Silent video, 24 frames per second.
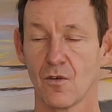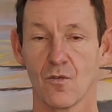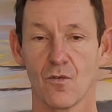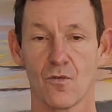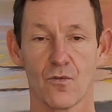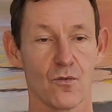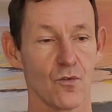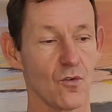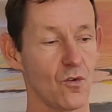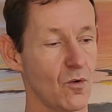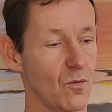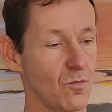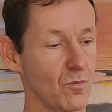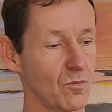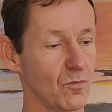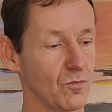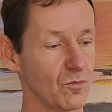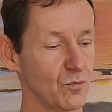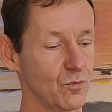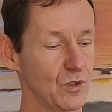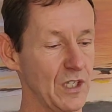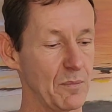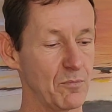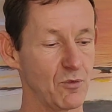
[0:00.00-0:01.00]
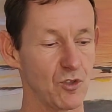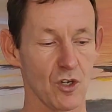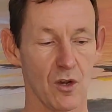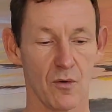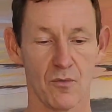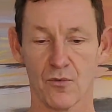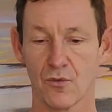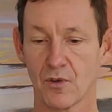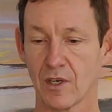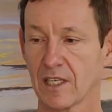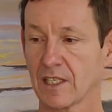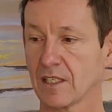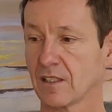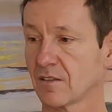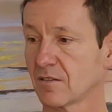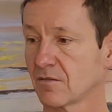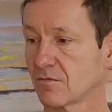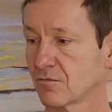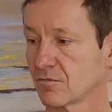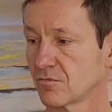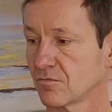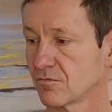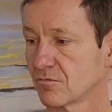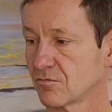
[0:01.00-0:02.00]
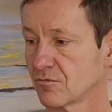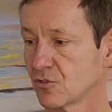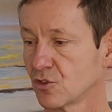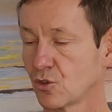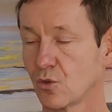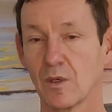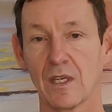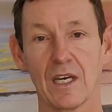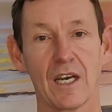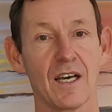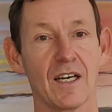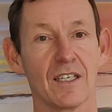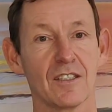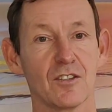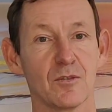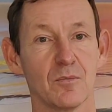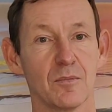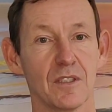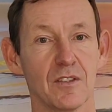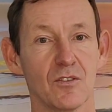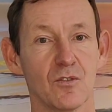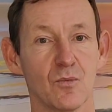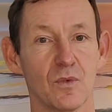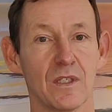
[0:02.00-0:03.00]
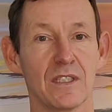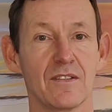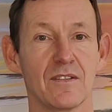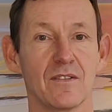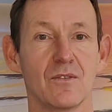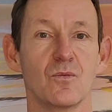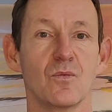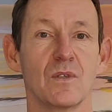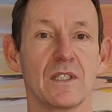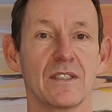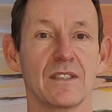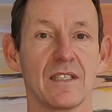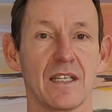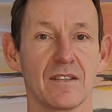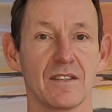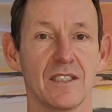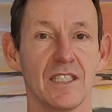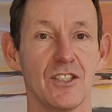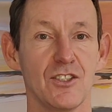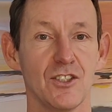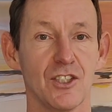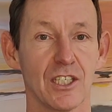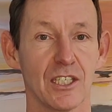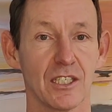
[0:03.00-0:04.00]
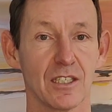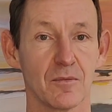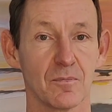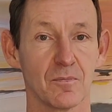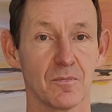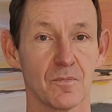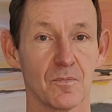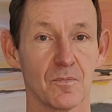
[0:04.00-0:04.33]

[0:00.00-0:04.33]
from deep suffering to enlightenment with that teaching.